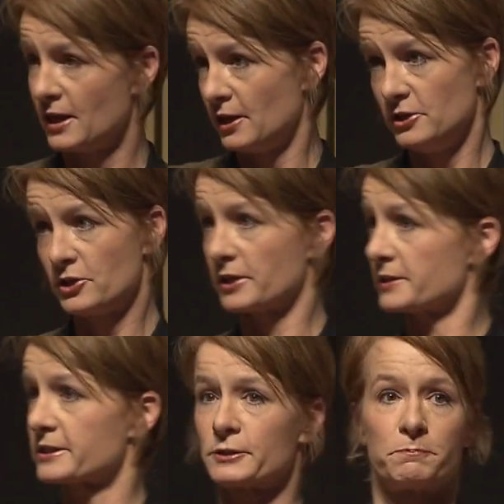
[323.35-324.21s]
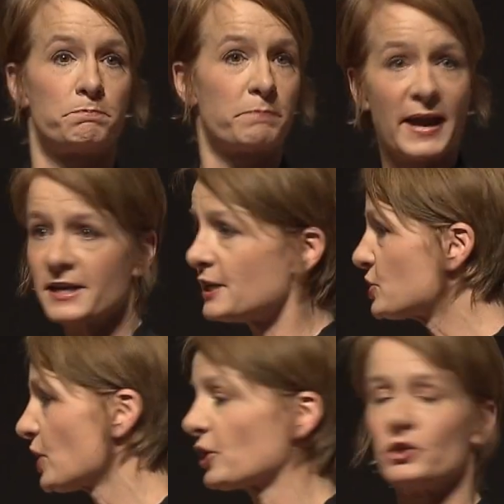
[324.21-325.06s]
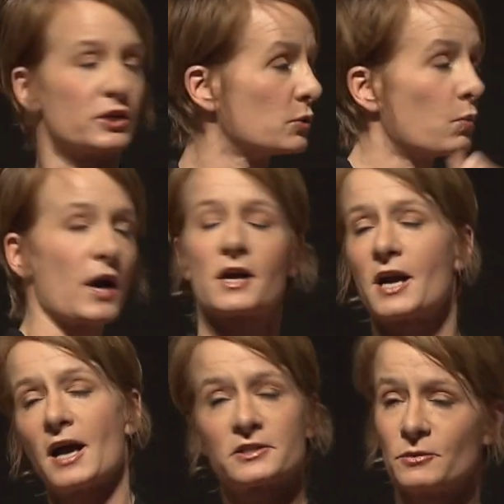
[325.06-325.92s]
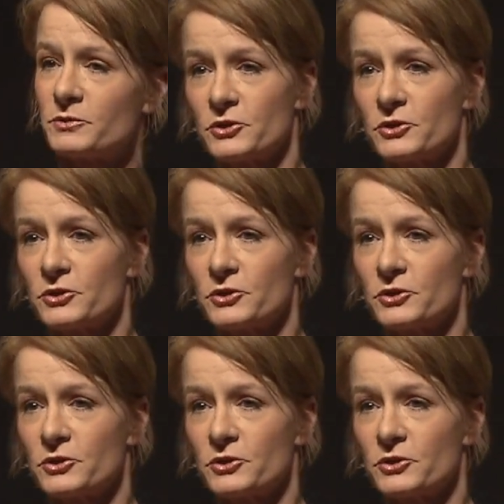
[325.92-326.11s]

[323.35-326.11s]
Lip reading: You can spank each other, you can wear costumes,